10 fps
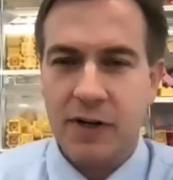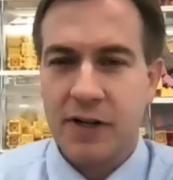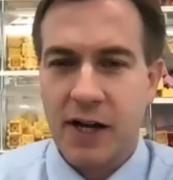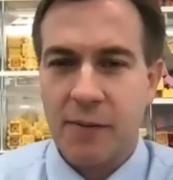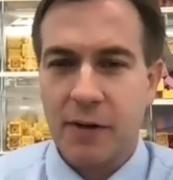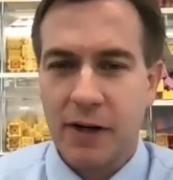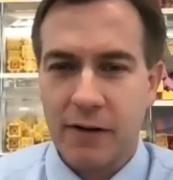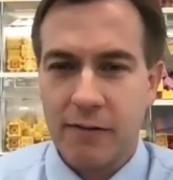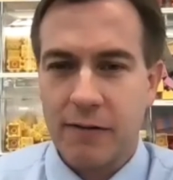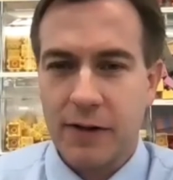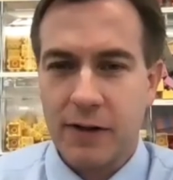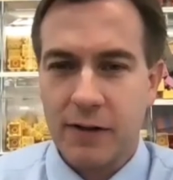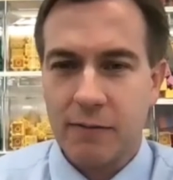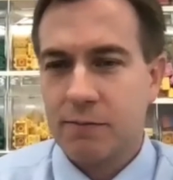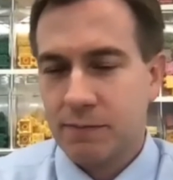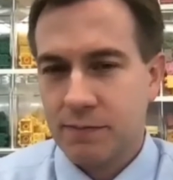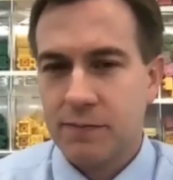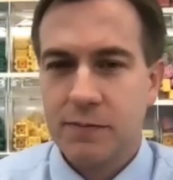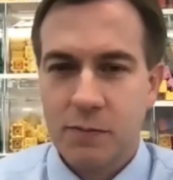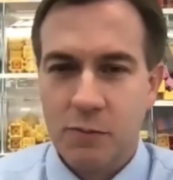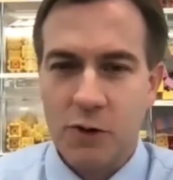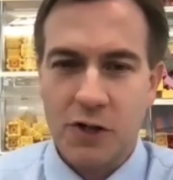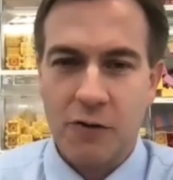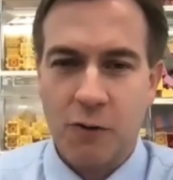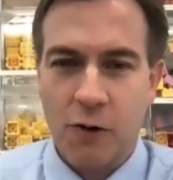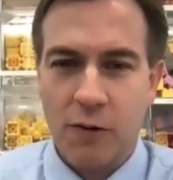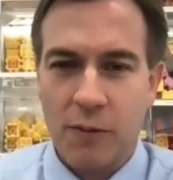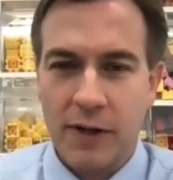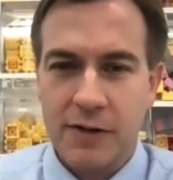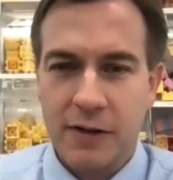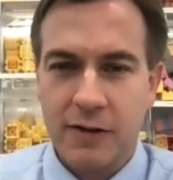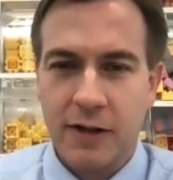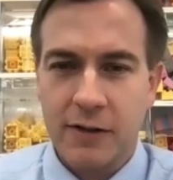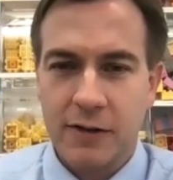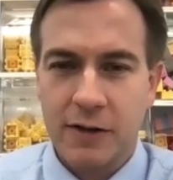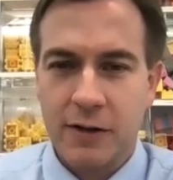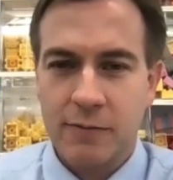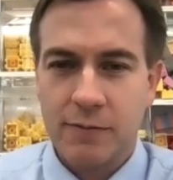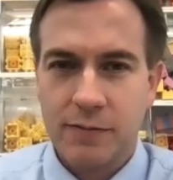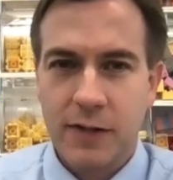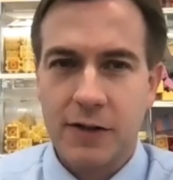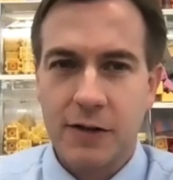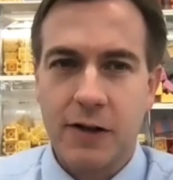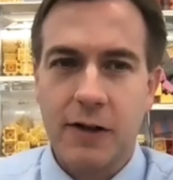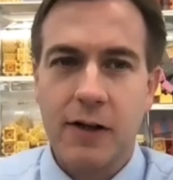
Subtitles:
at a time, kind of pushing forward, basically. So, that's good.